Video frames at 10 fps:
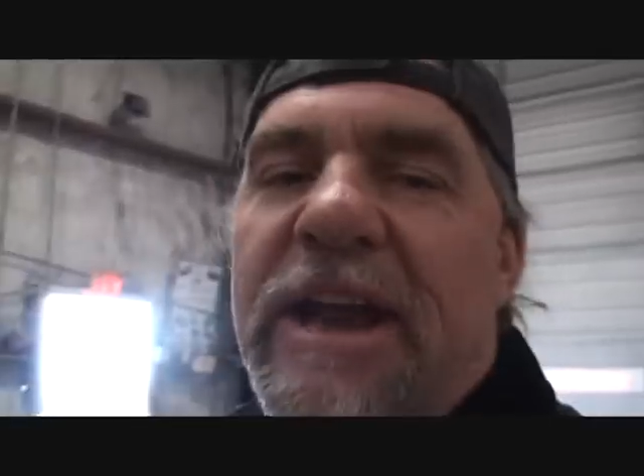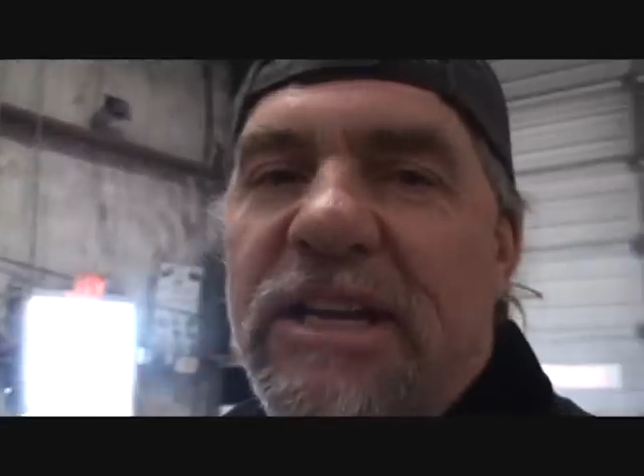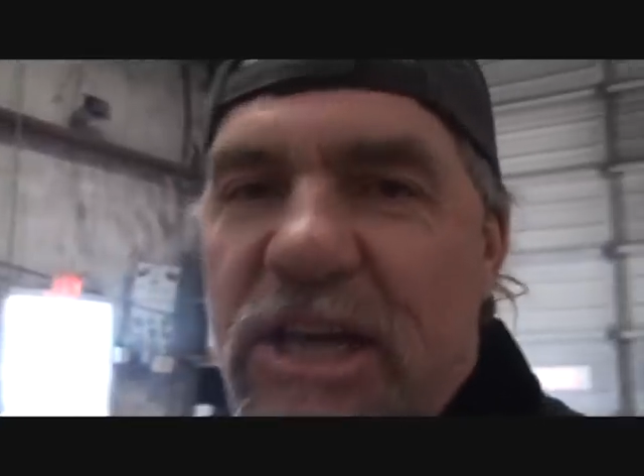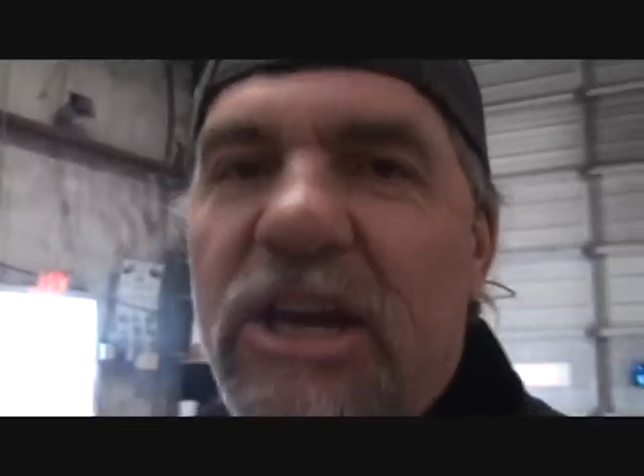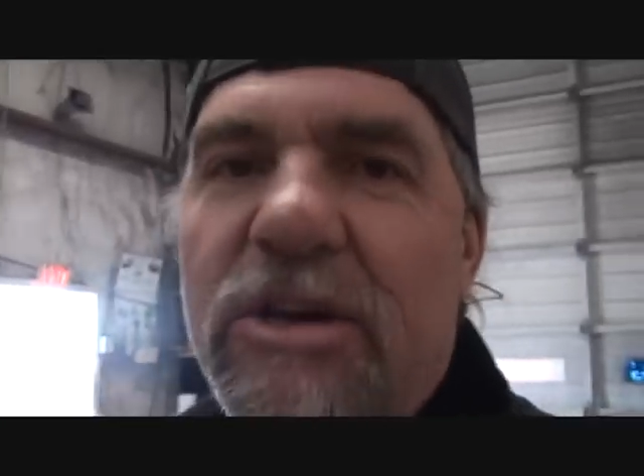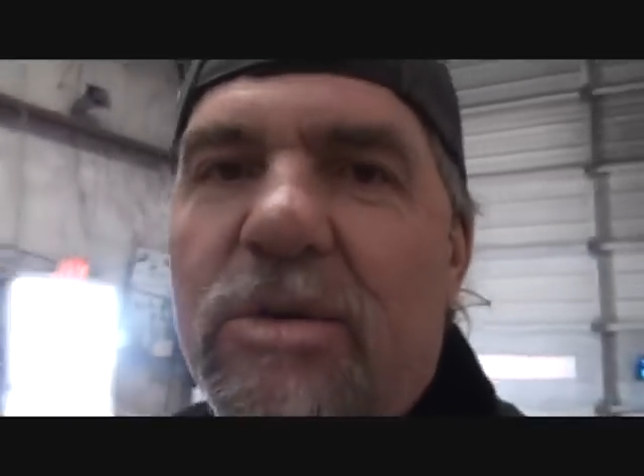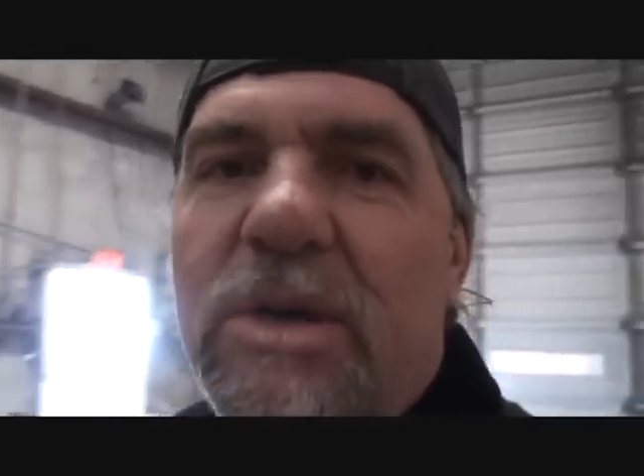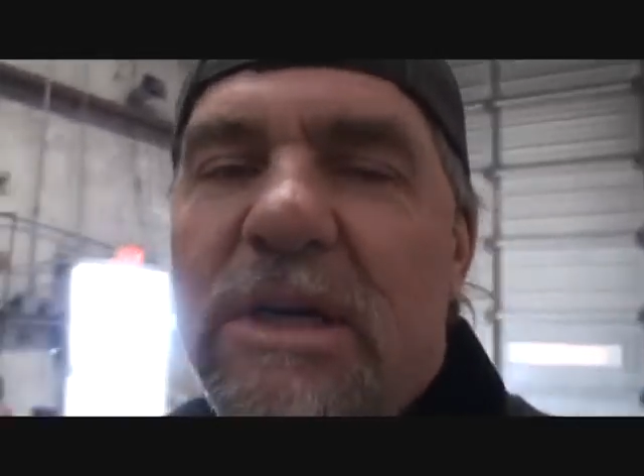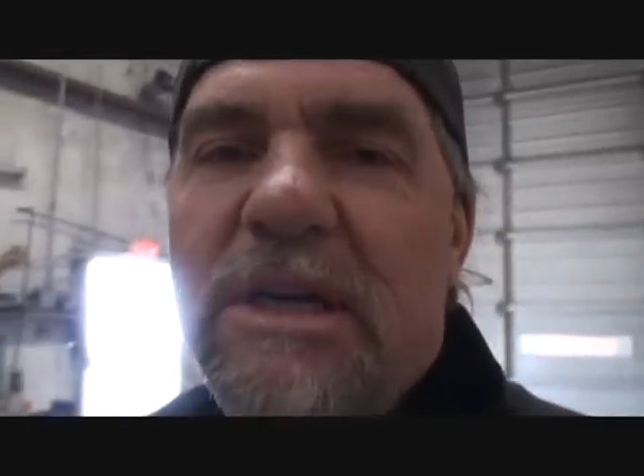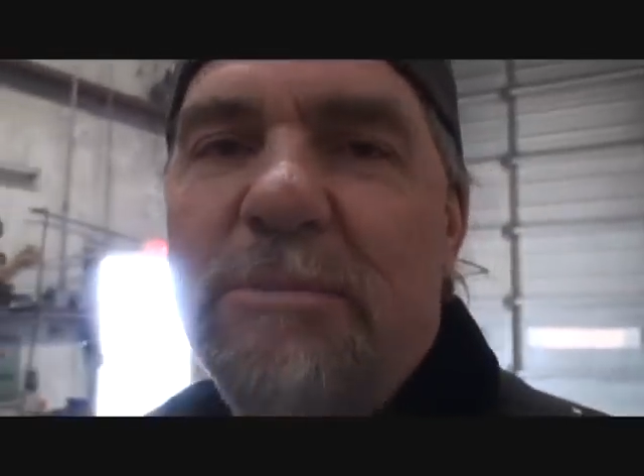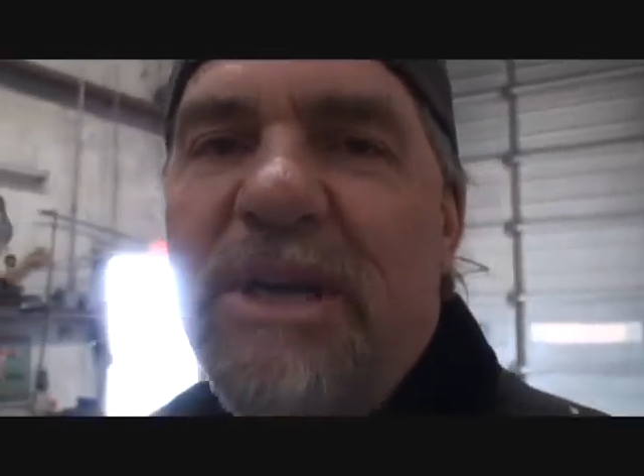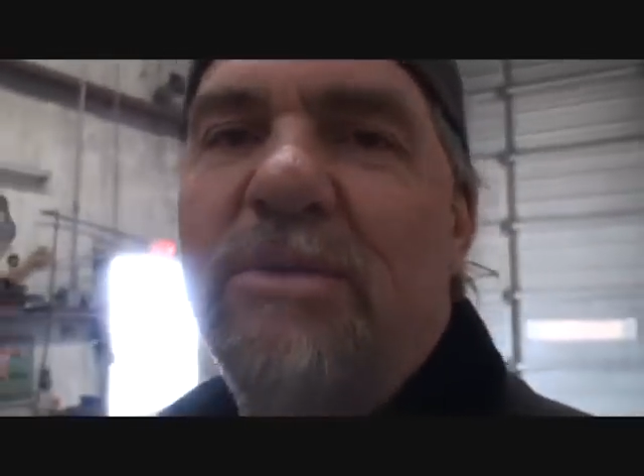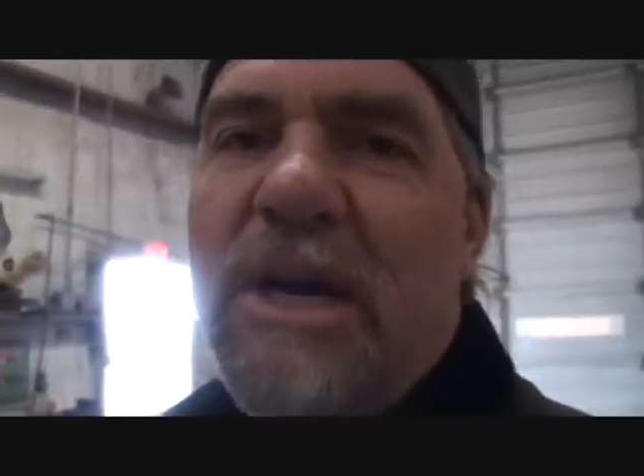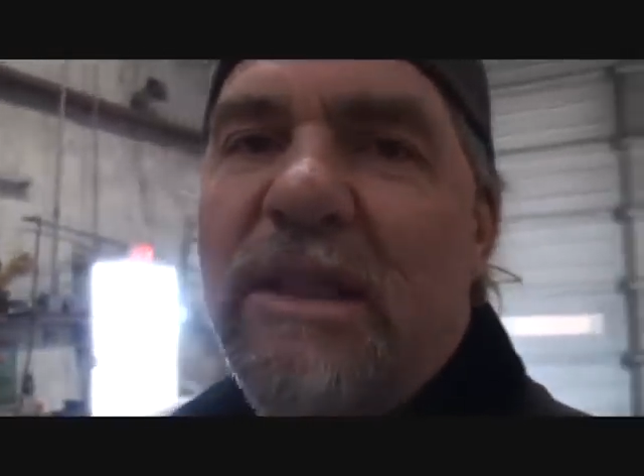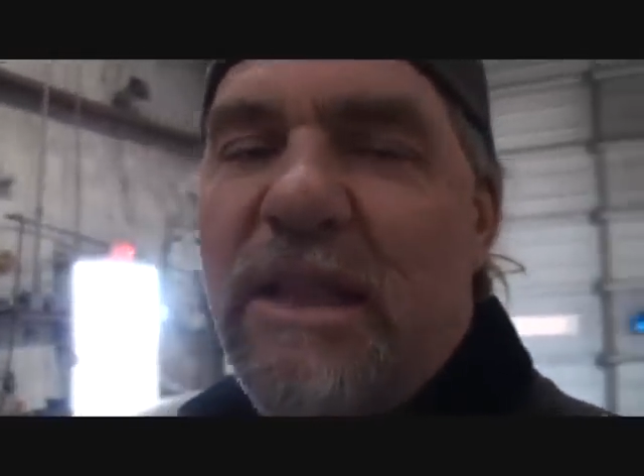and you could be
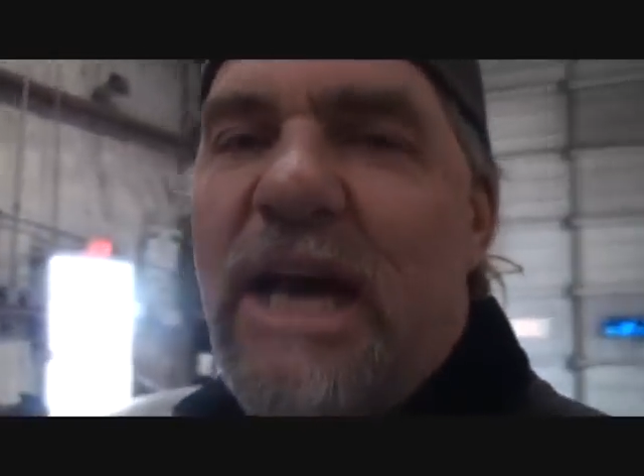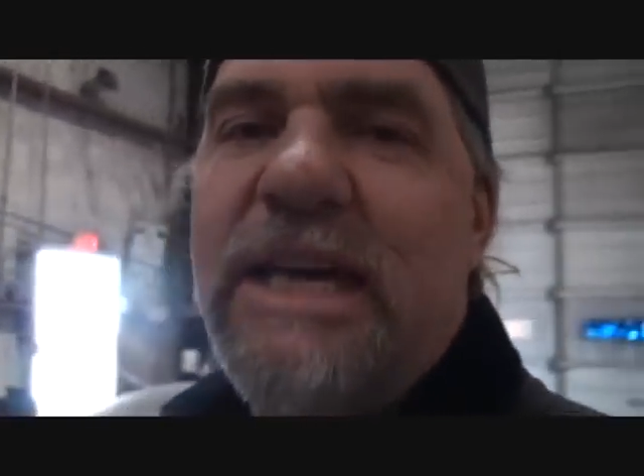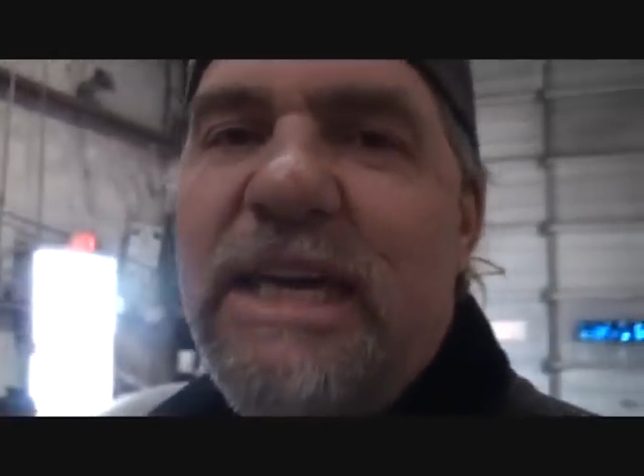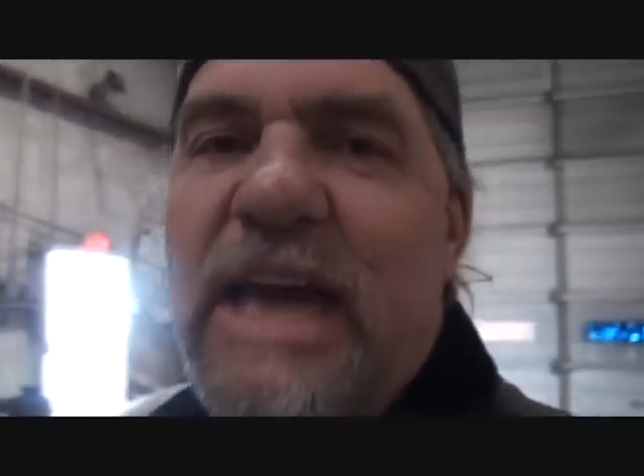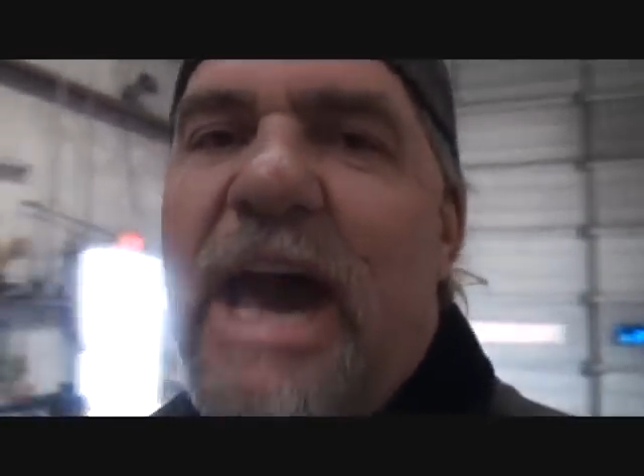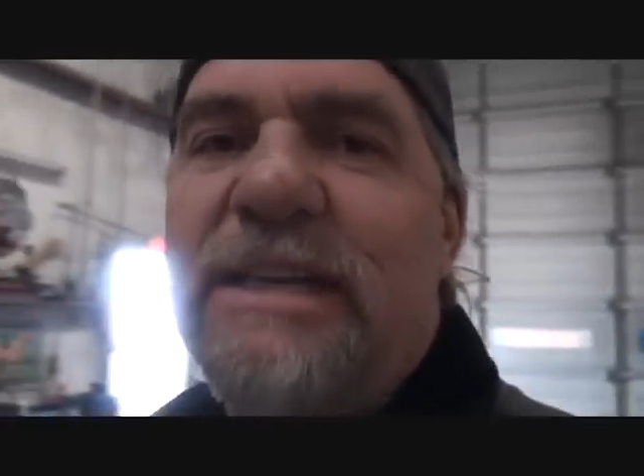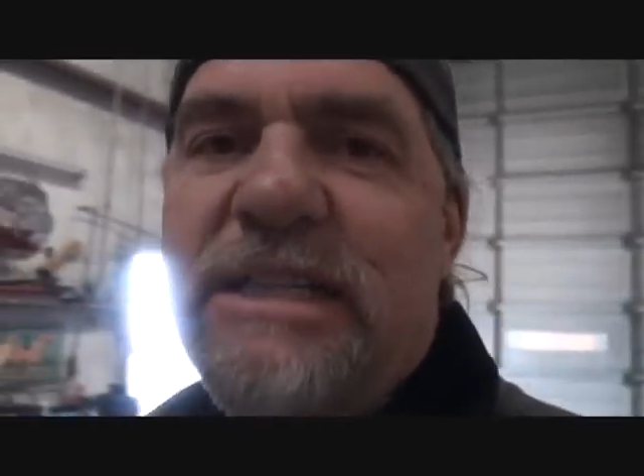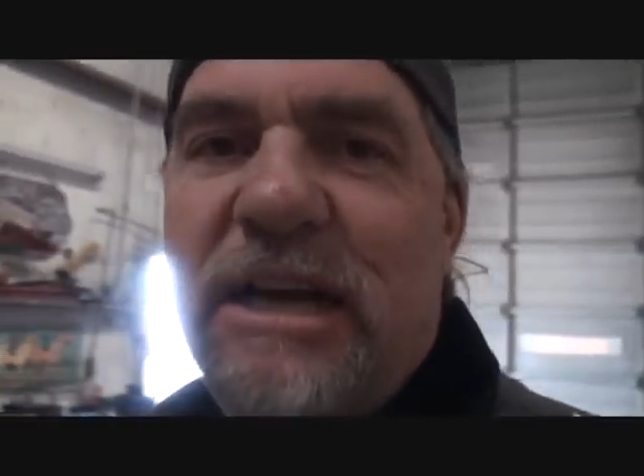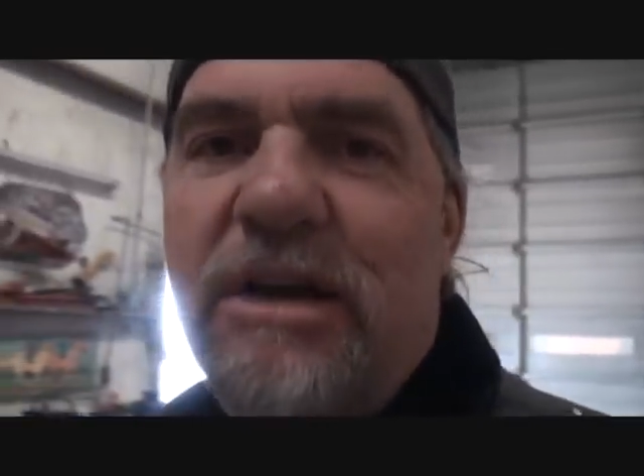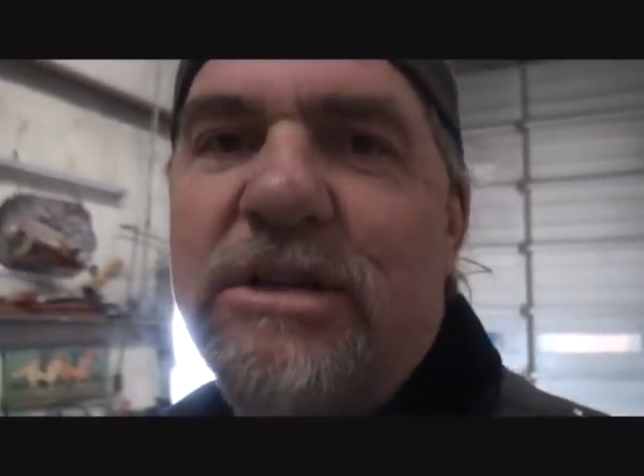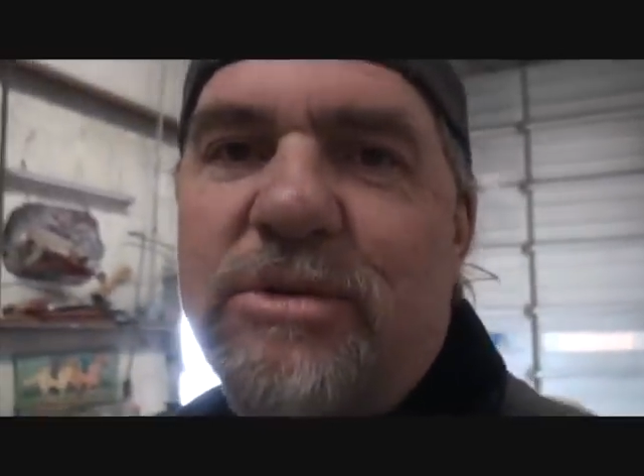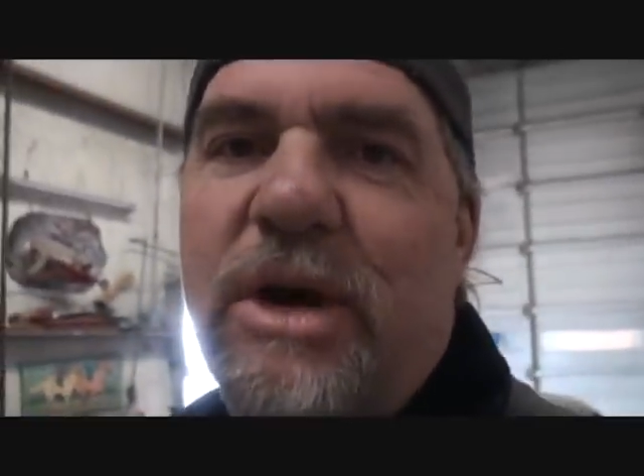one of the lucky guys that owns